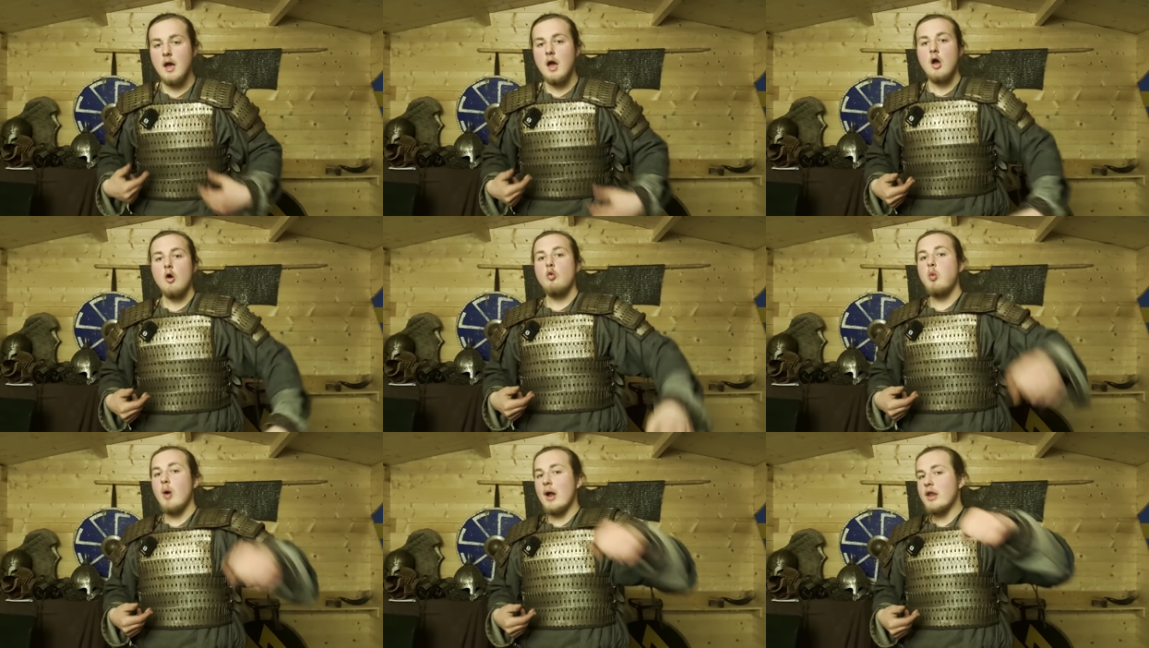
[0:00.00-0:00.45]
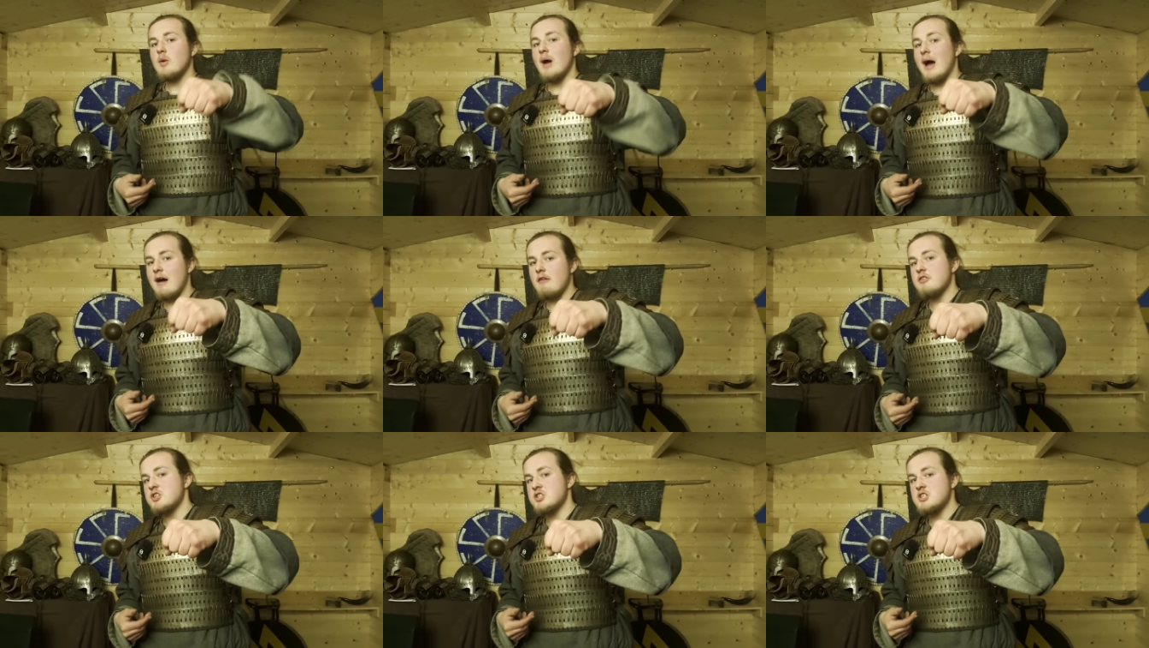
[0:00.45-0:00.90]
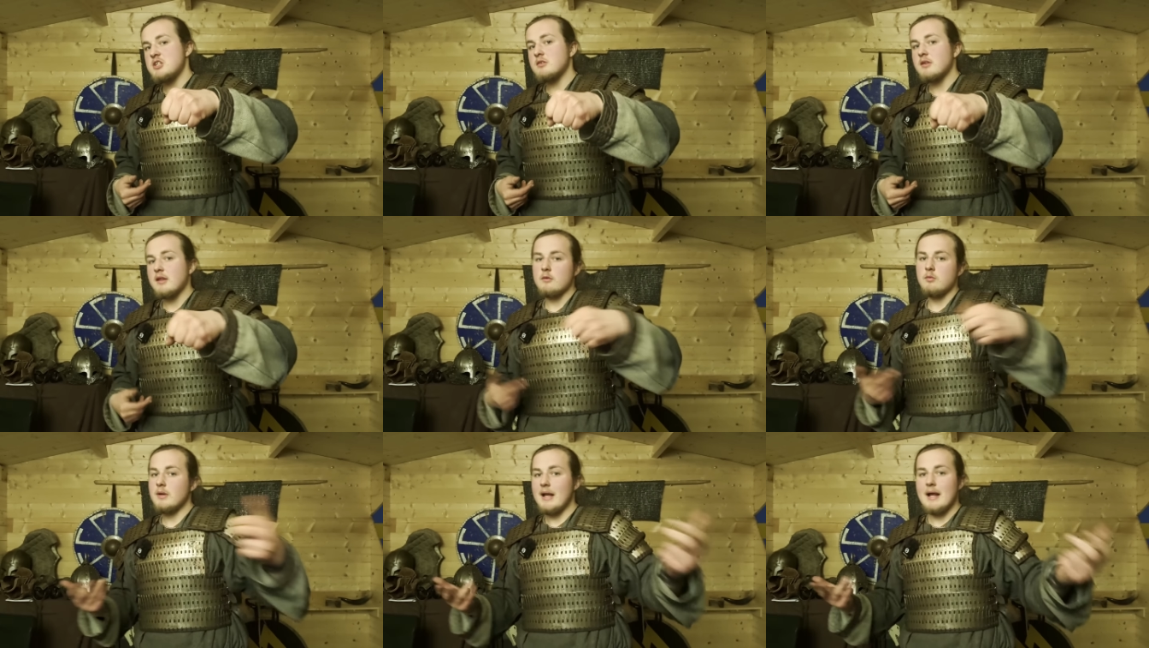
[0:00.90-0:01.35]
when you have a shield
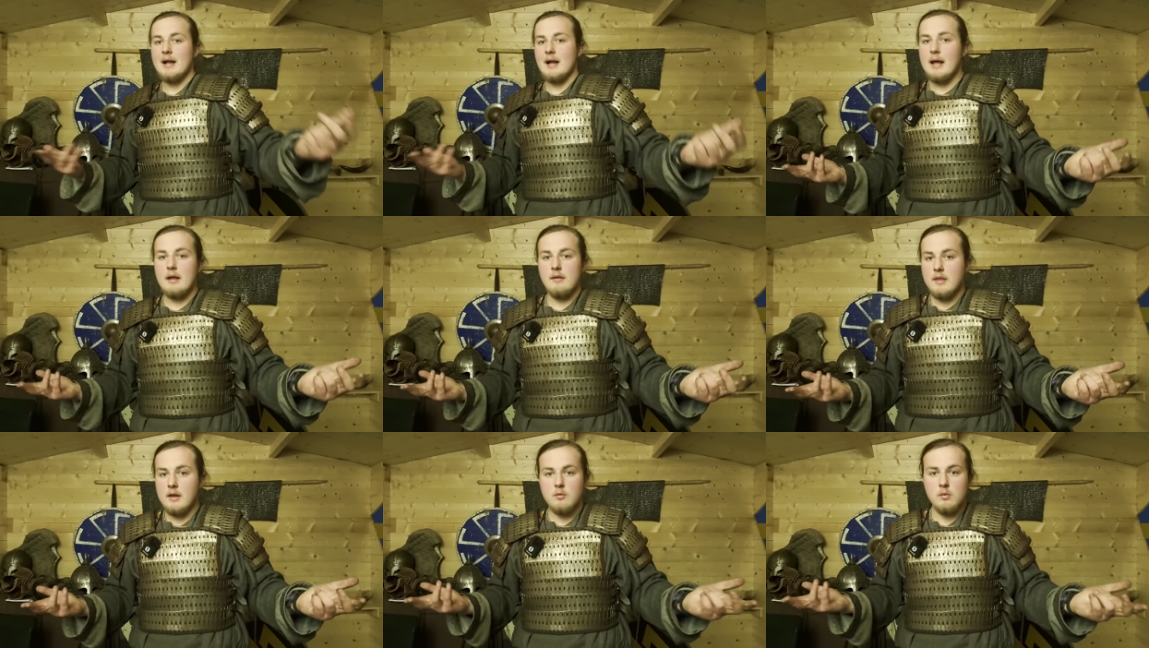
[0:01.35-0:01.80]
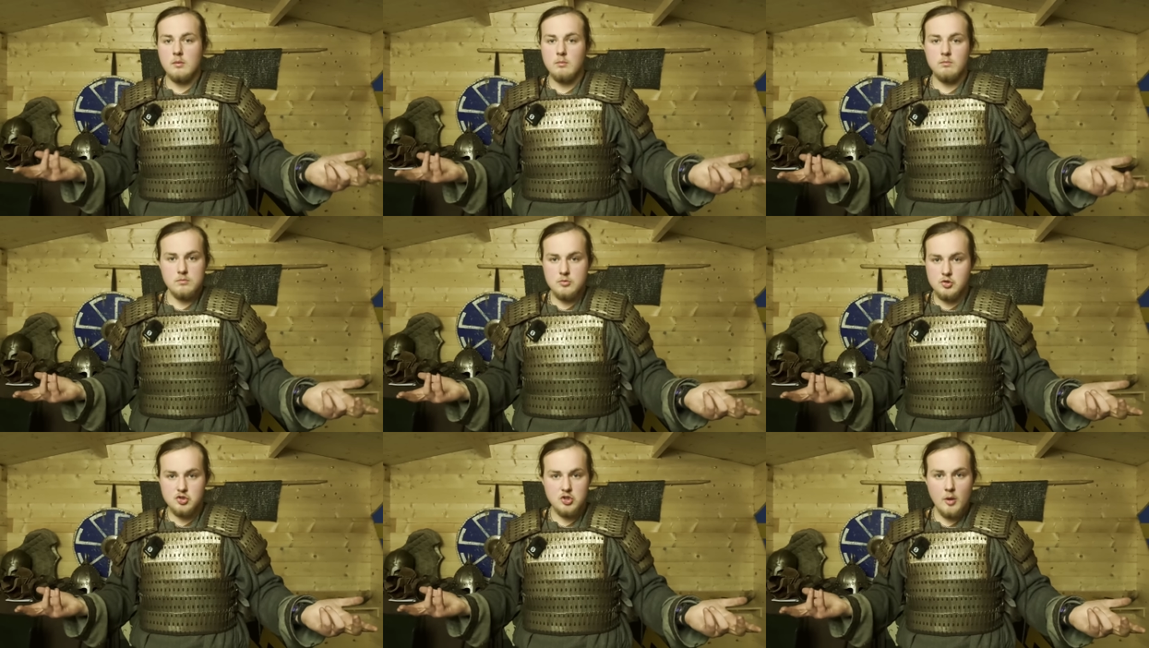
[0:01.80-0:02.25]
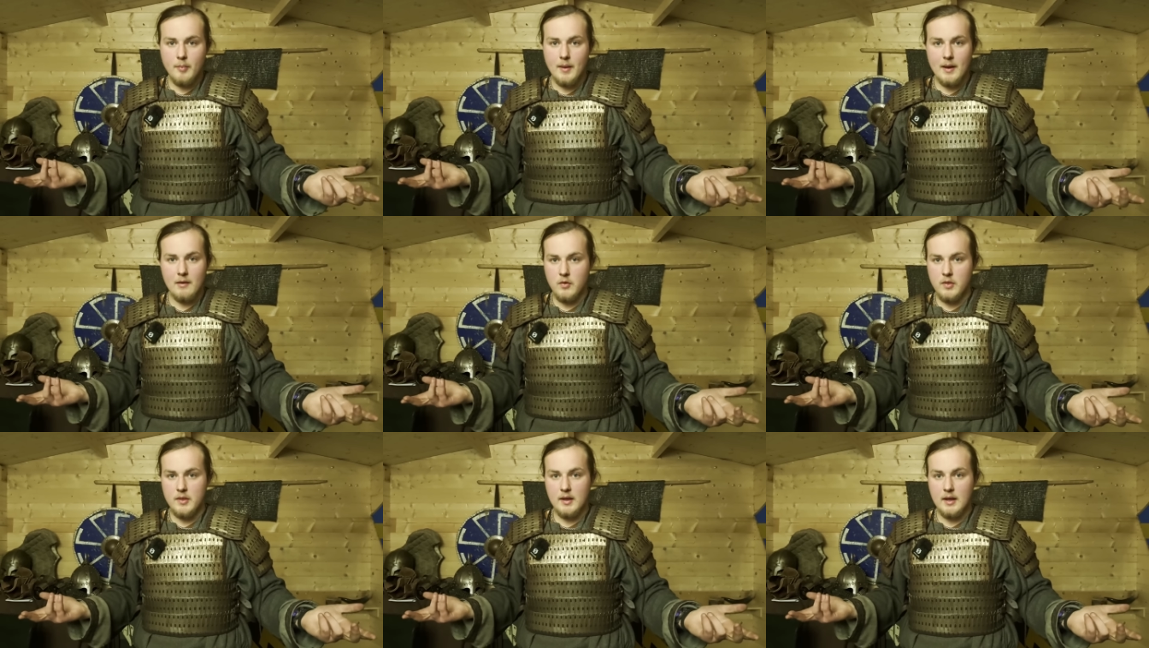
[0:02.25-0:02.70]
that will stop
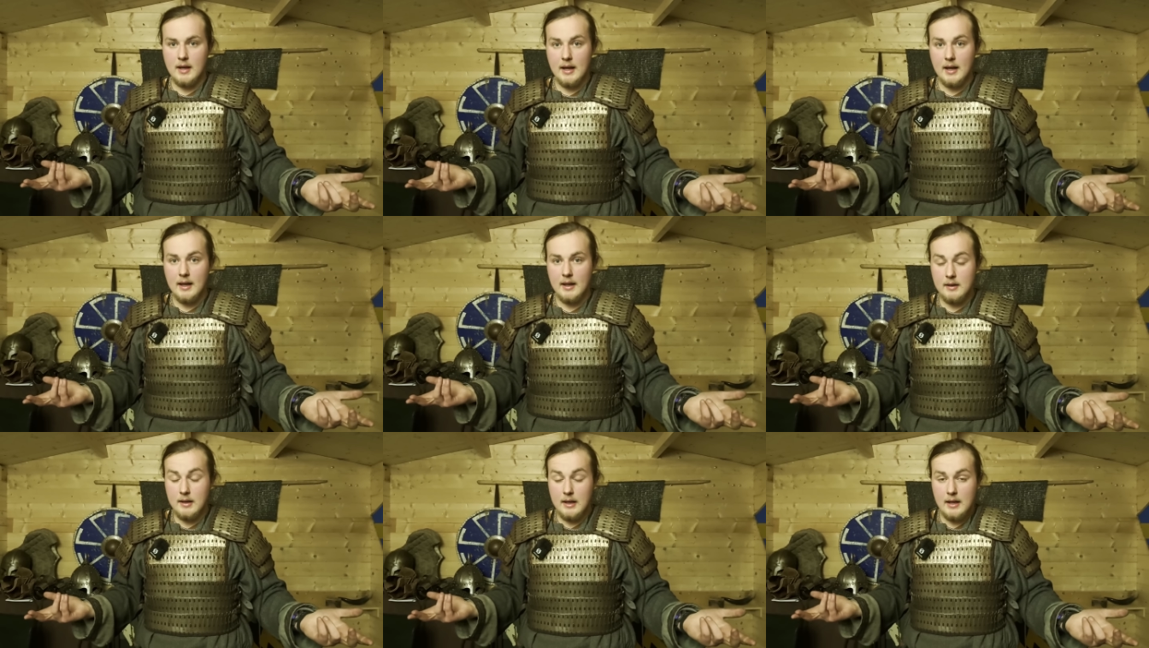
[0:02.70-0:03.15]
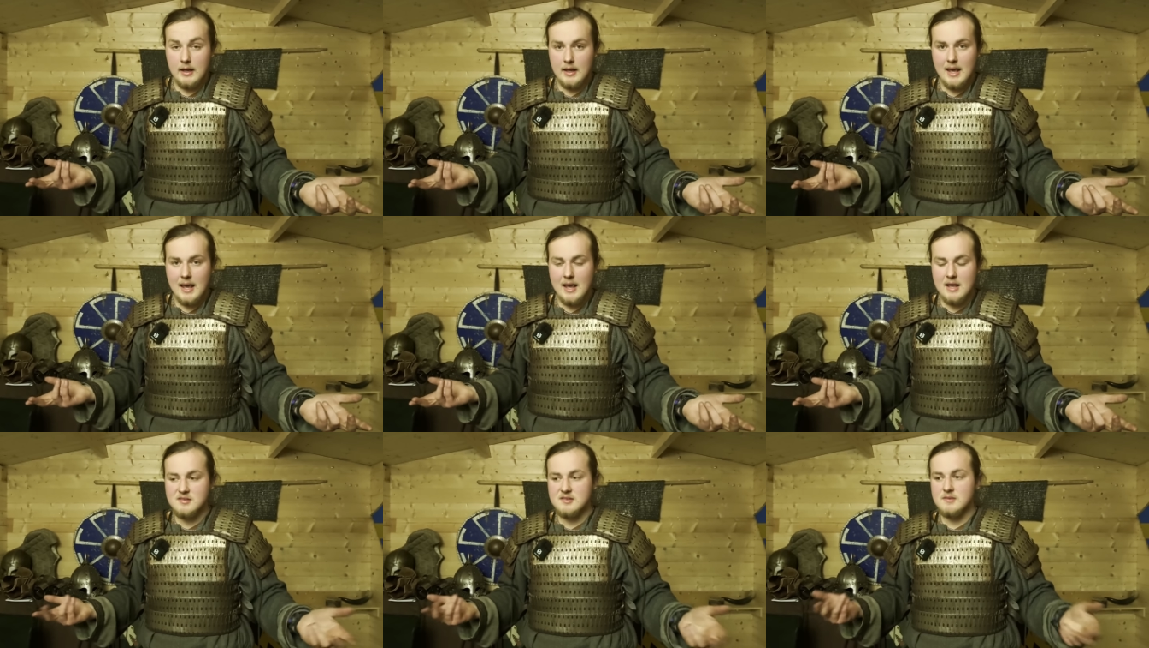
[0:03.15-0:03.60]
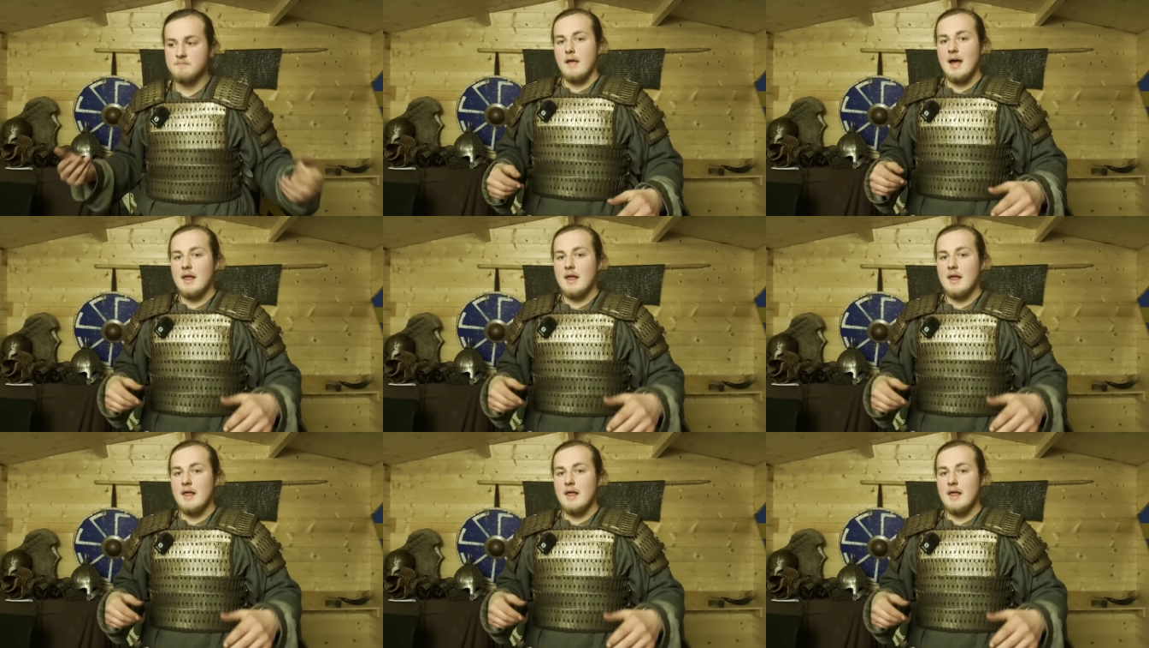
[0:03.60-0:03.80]
everything in any case.